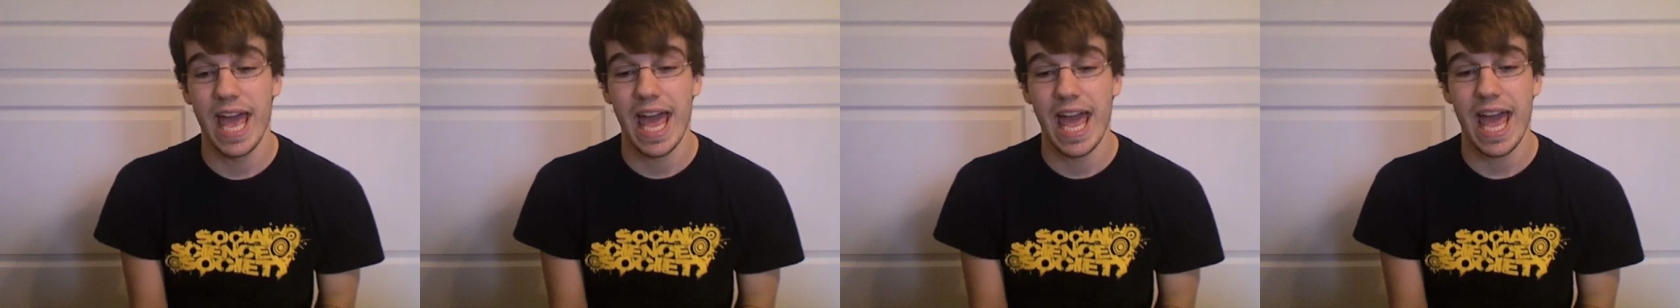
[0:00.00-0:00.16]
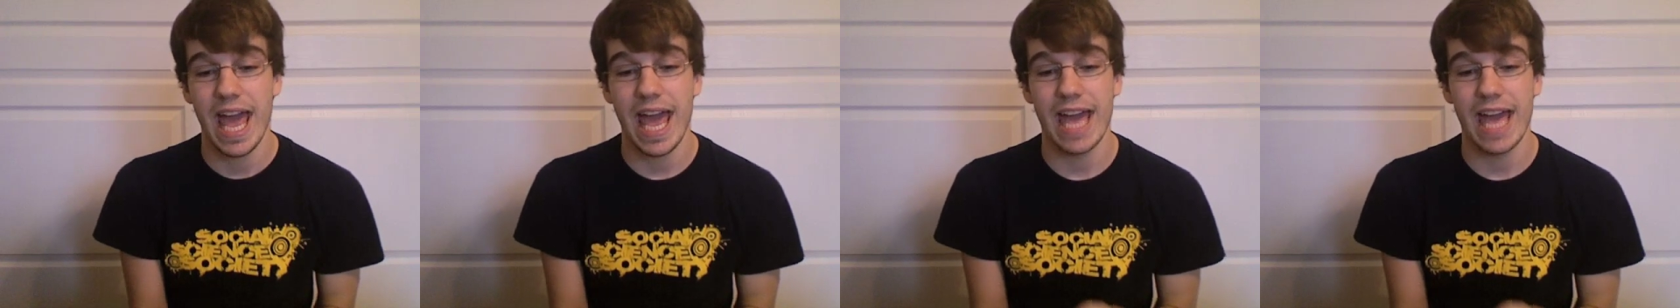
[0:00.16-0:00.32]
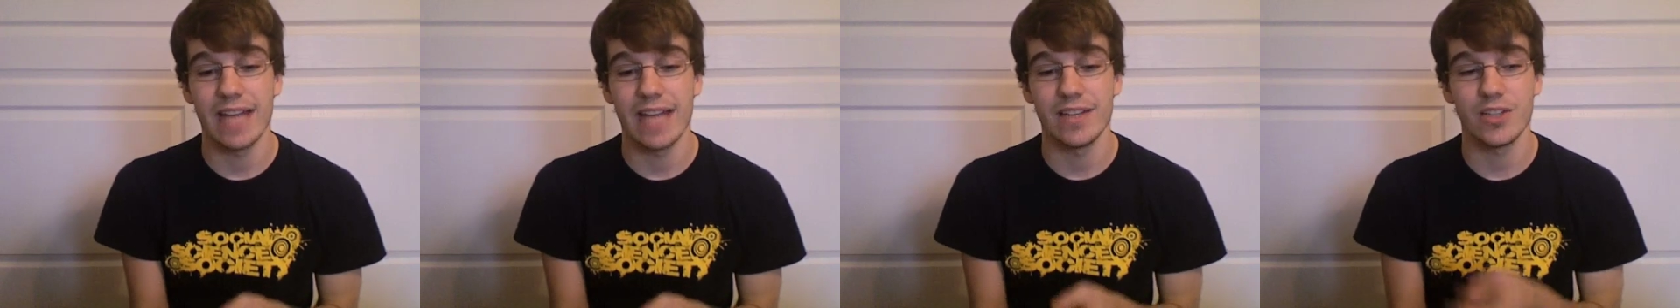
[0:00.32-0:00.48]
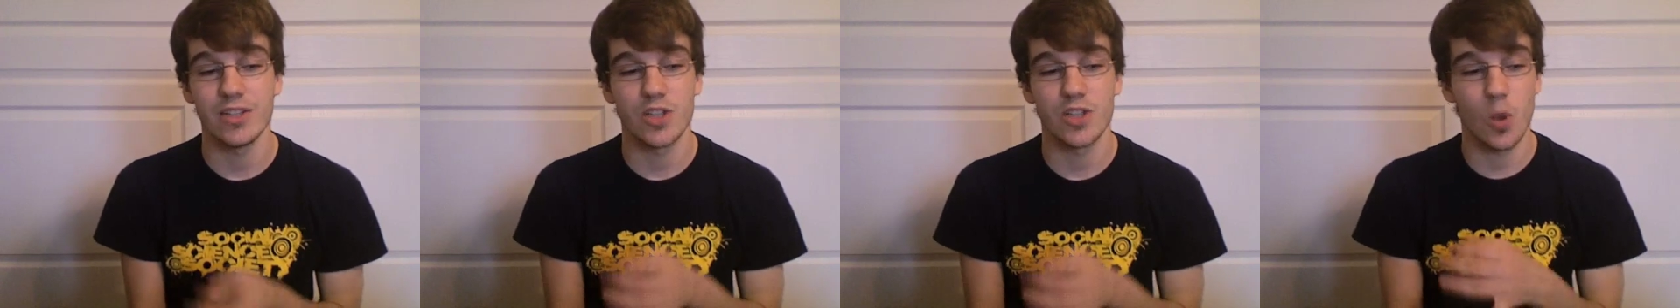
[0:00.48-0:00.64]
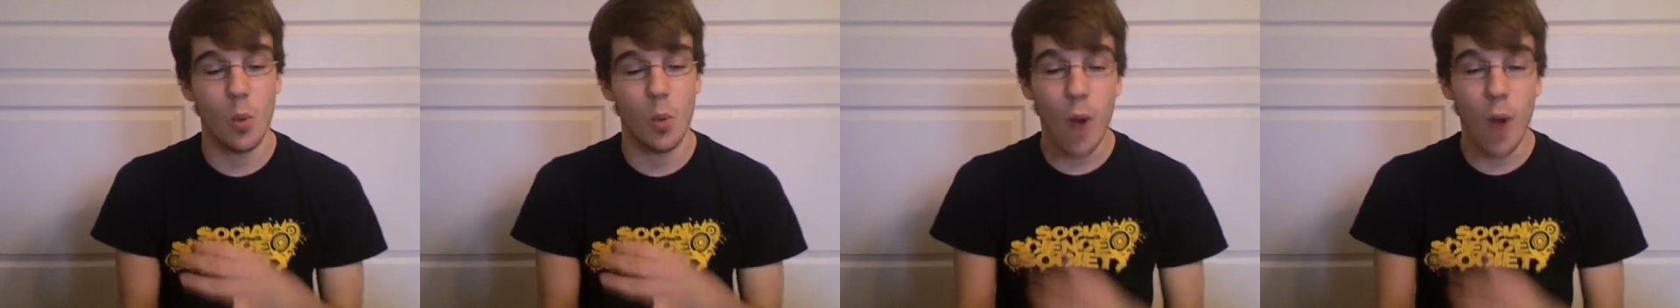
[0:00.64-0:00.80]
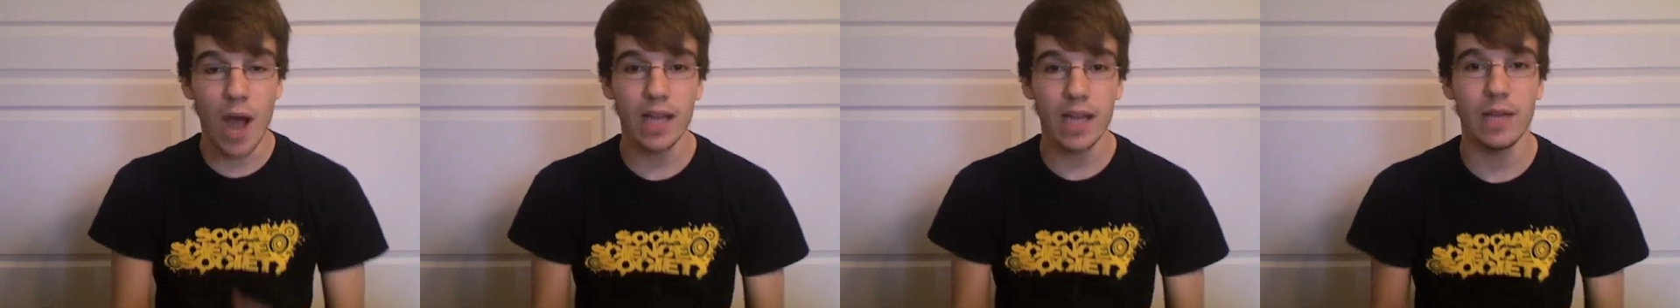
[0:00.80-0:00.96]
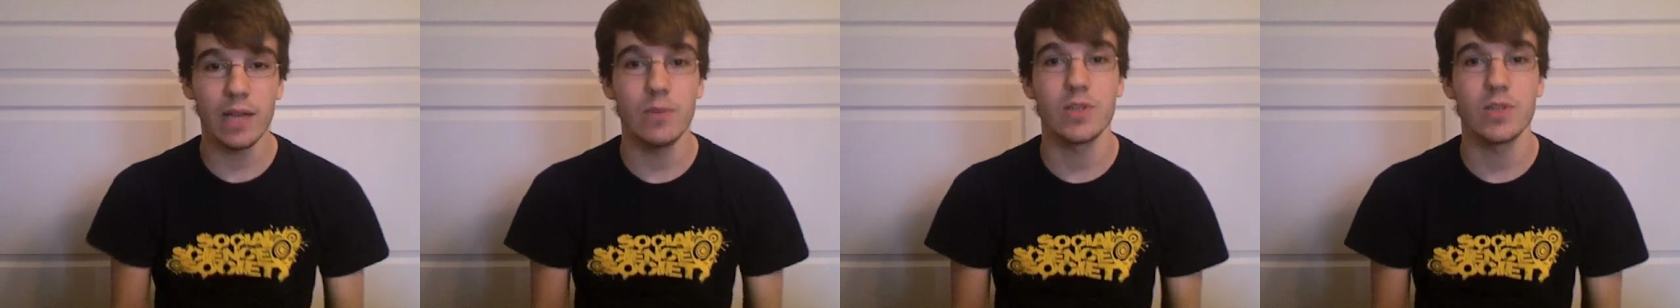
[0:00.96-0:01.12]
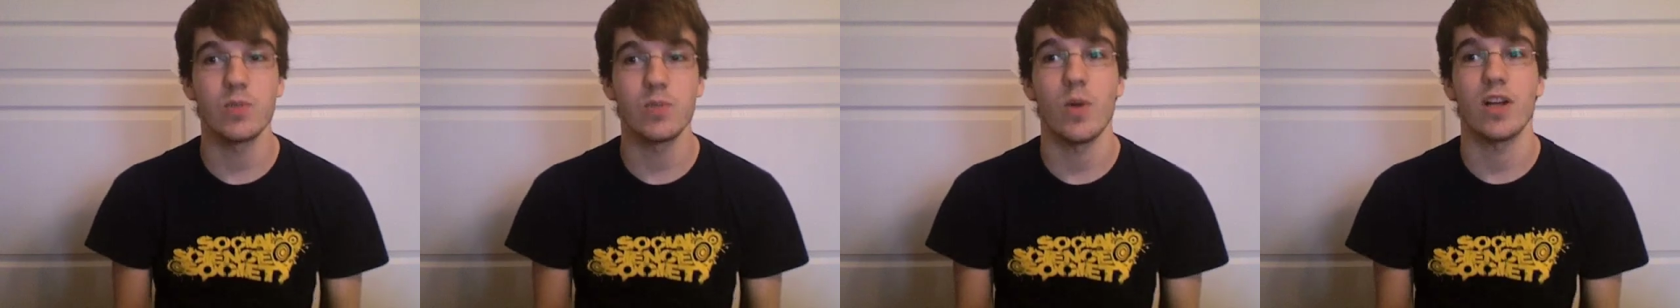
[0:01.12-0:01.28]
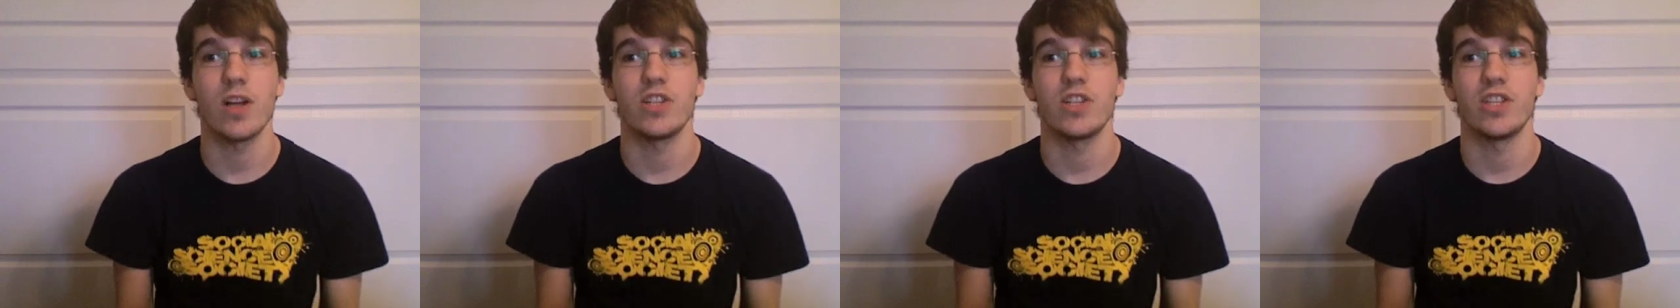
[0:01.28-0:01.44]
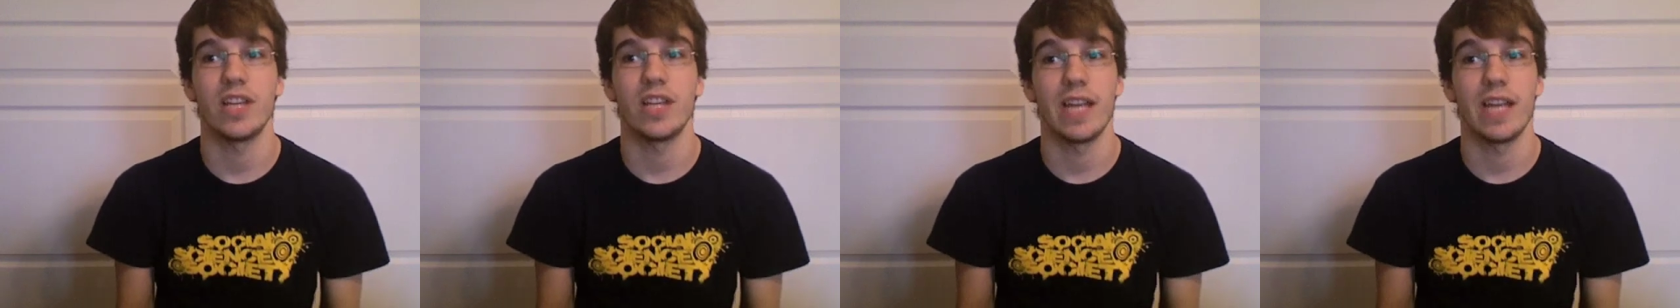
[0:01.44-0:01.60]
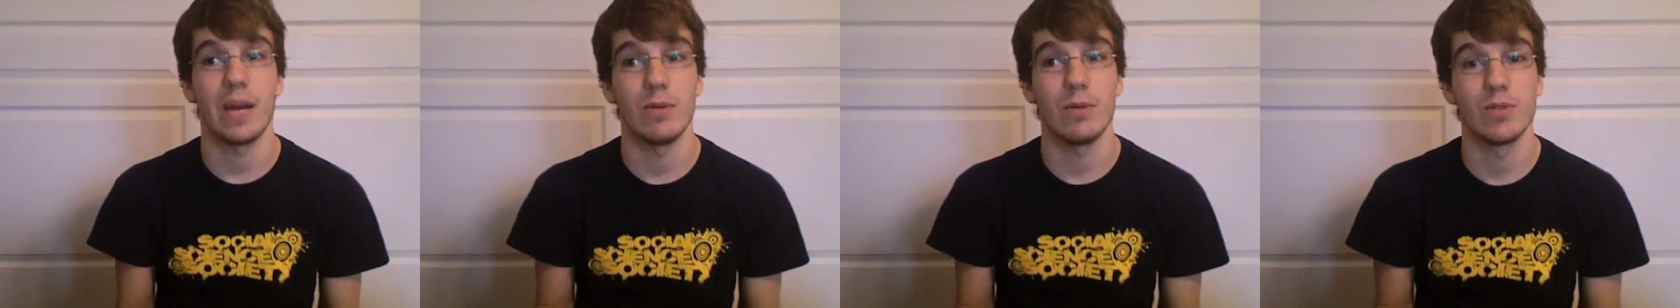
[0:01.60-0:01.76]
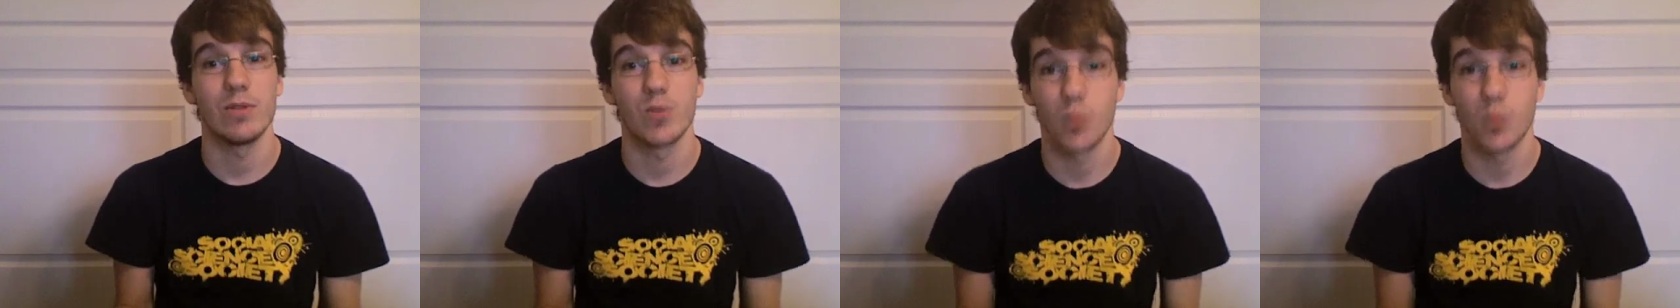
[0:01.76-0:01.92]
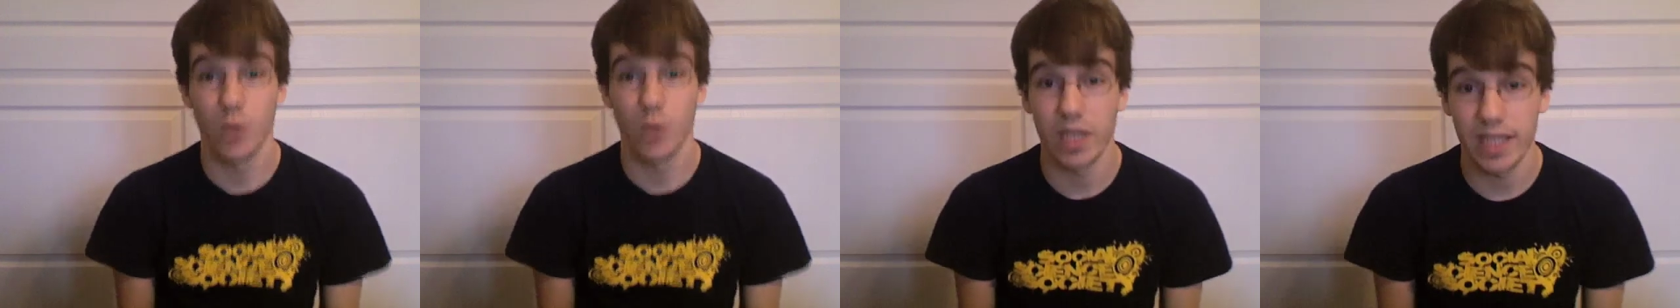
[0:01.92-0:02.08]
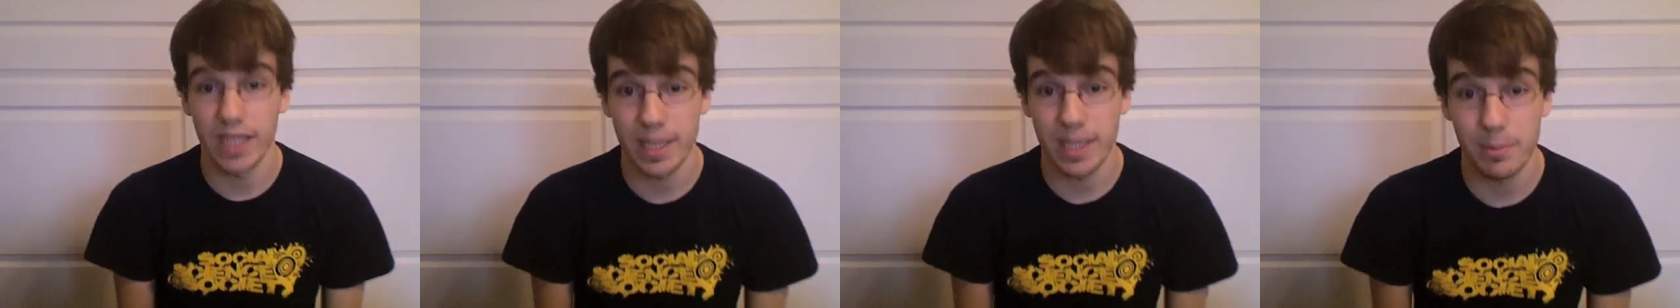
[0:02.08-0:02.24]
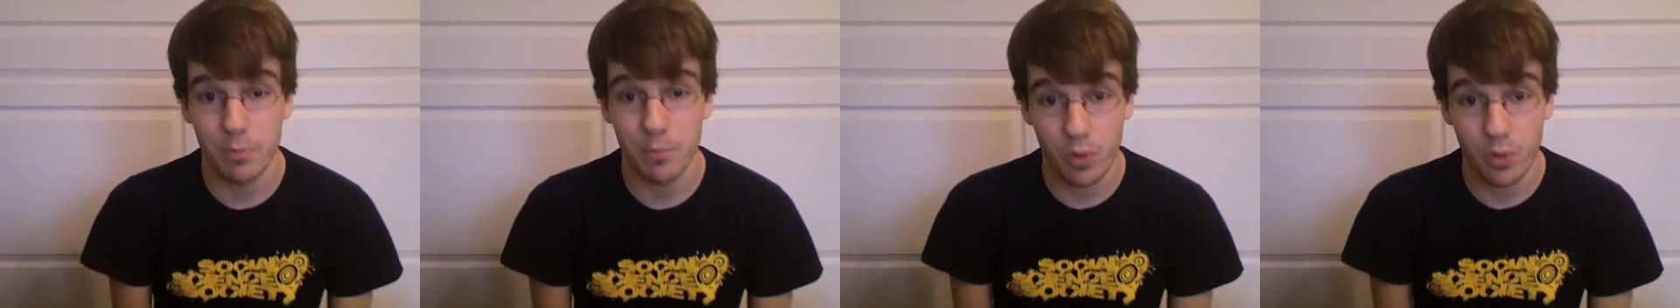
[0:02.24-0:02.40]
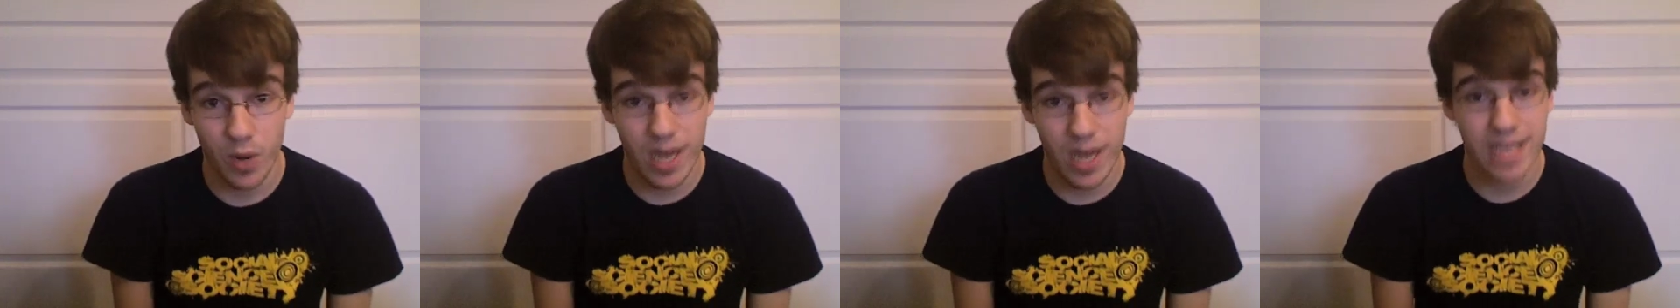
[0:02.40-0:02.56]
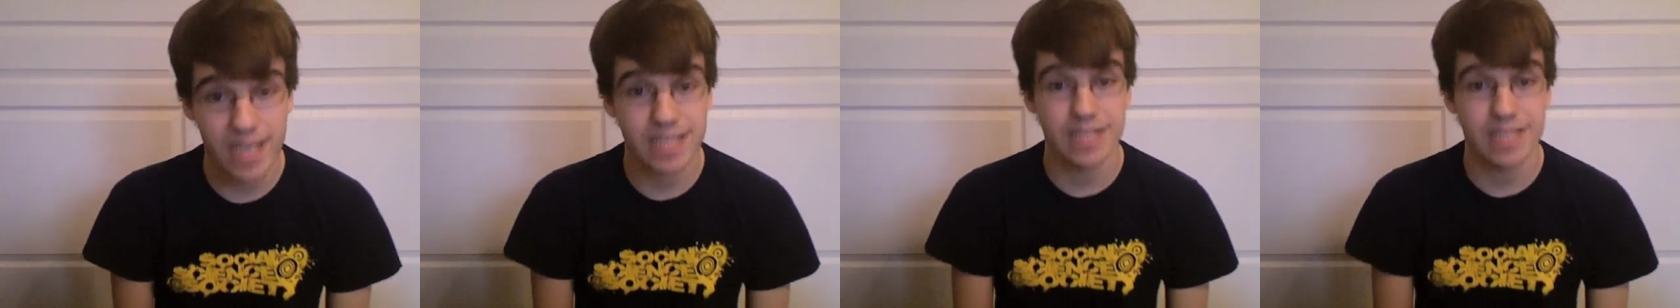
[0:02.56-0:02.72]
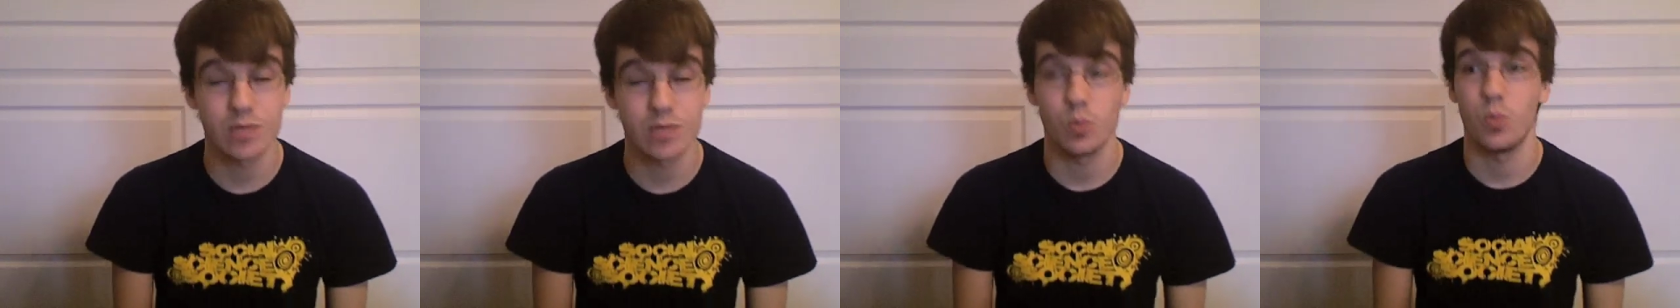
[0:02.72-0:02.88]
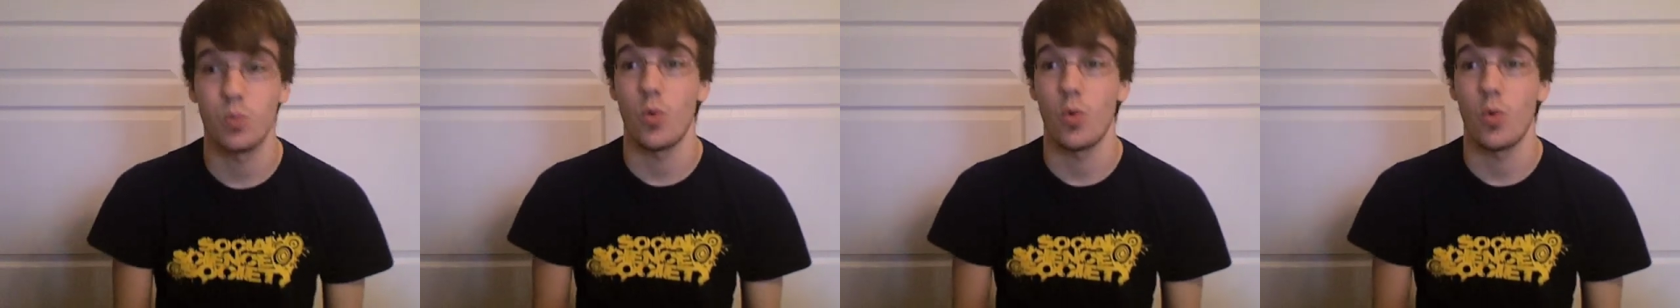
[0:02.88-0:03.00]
And so while I was watching it, I was really impressed.